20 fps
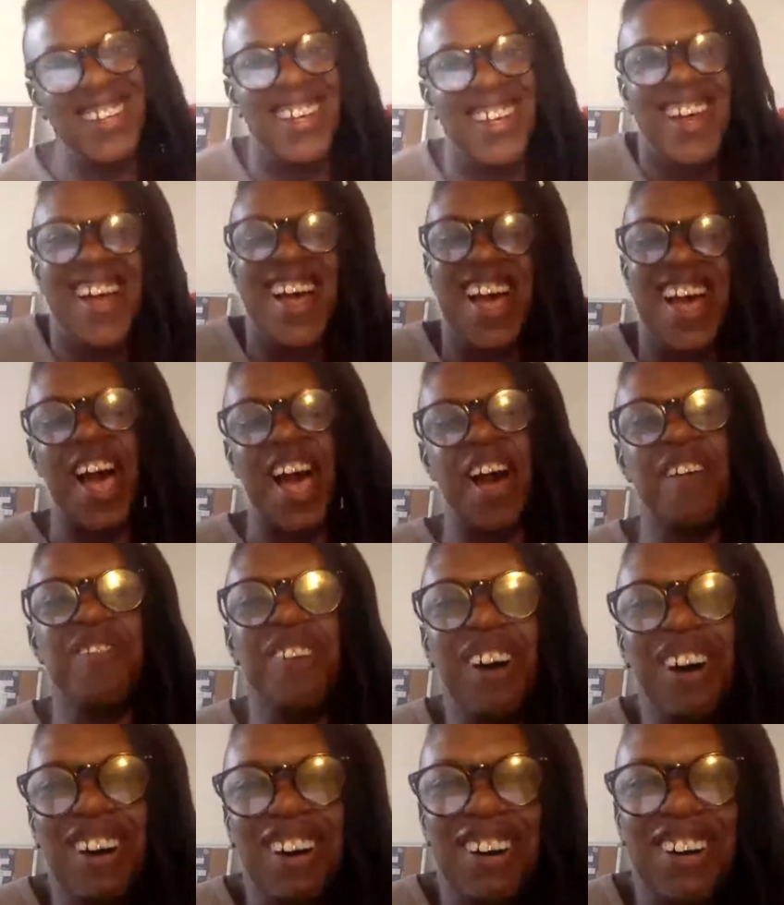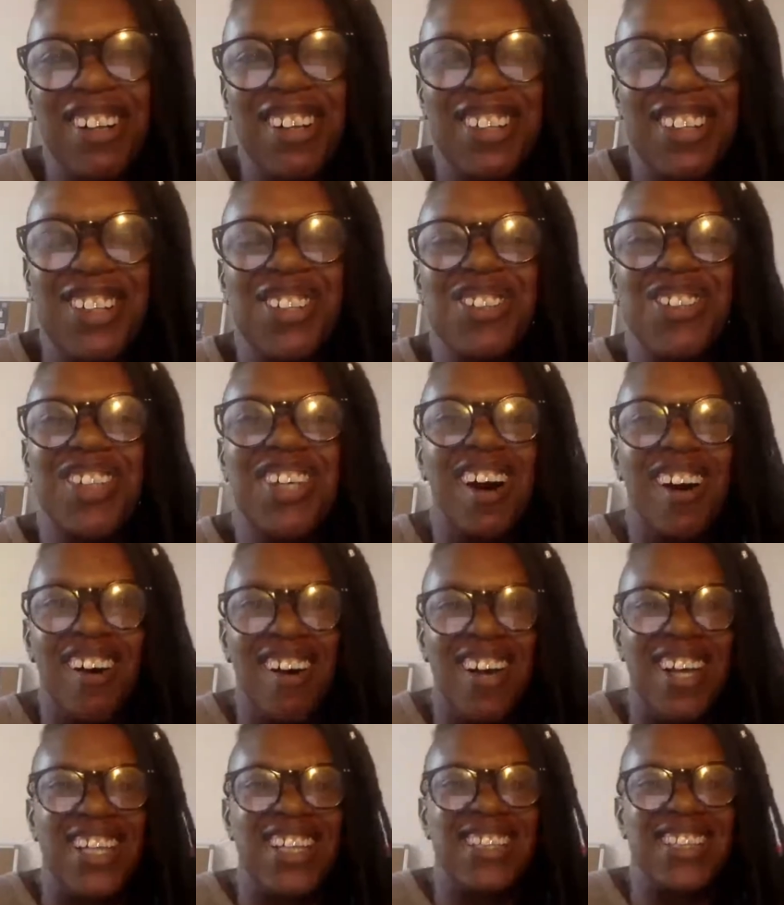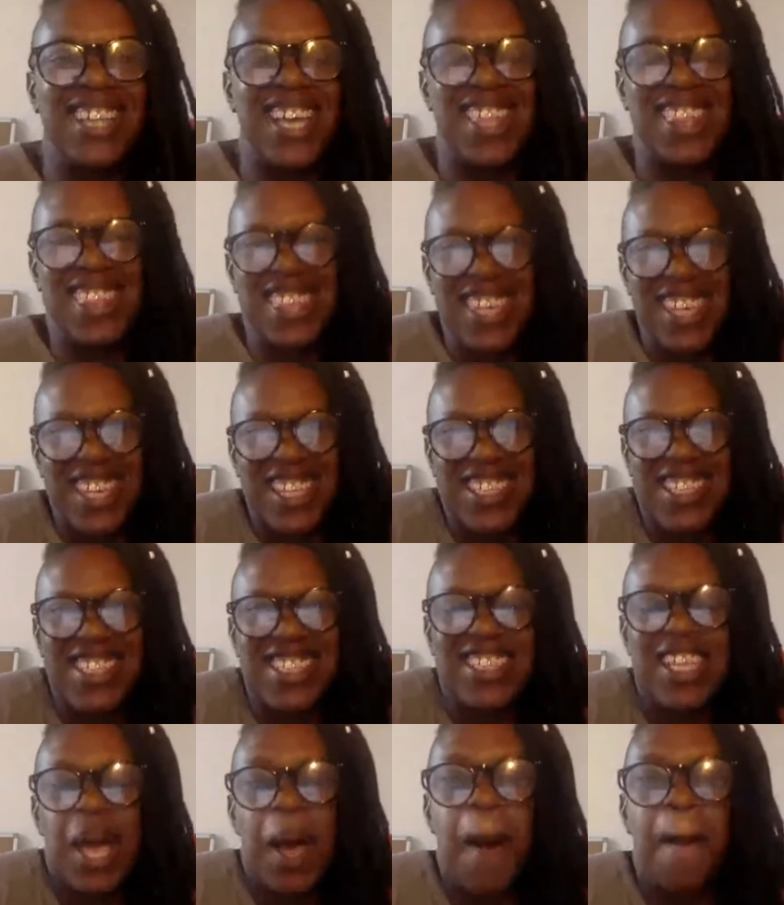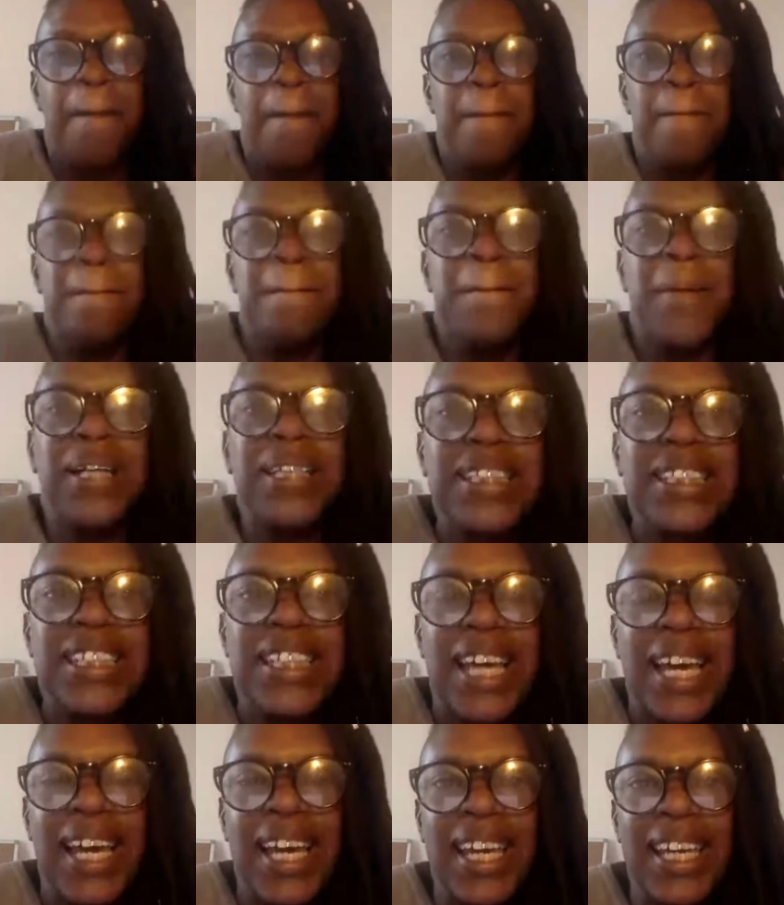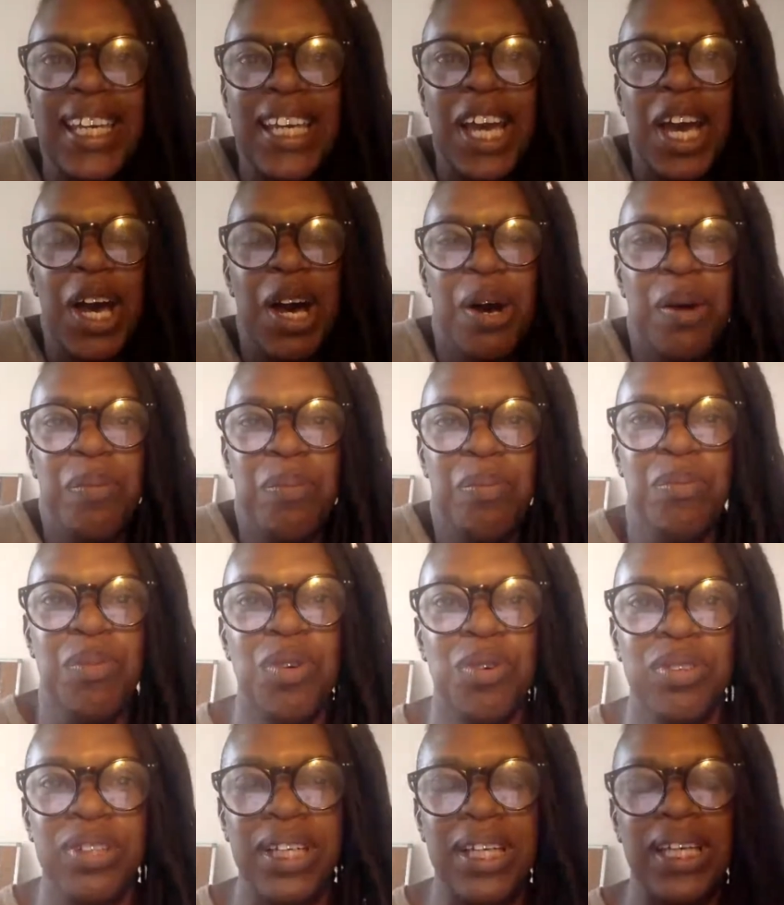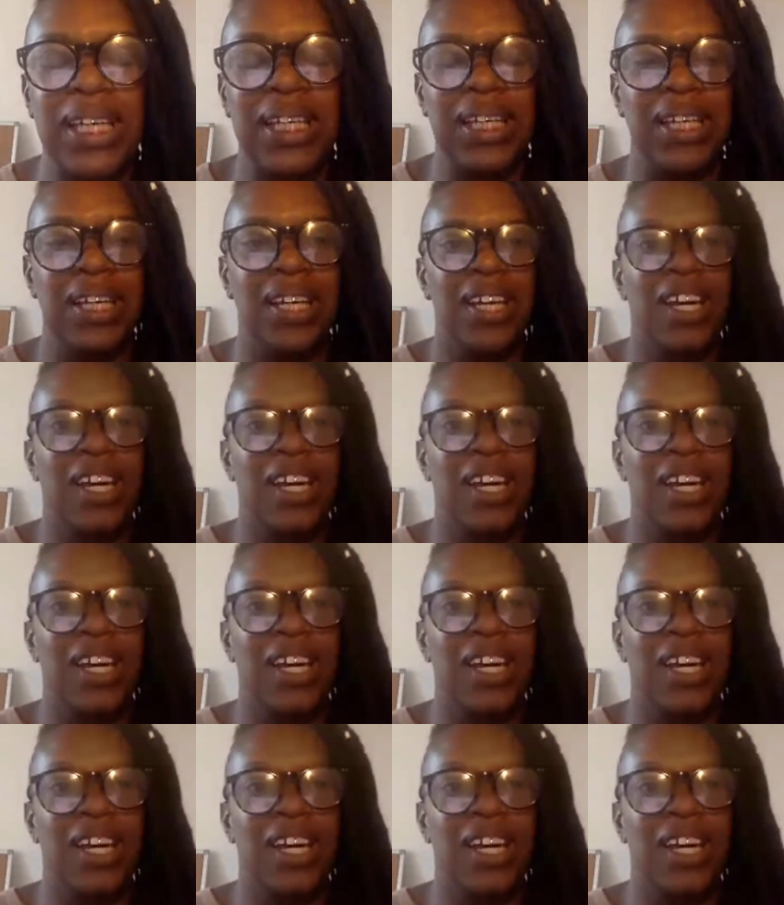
How are you guys this Monday morning?